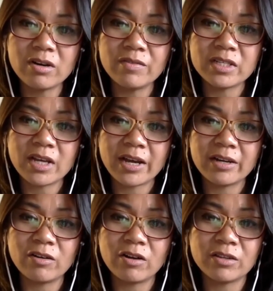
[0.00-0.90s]
of the
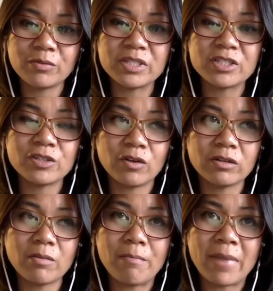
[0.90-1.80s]
title on the
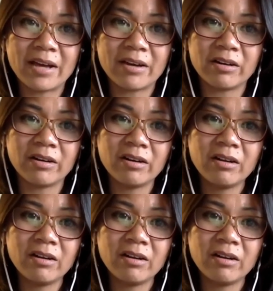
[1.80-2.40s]
result matter?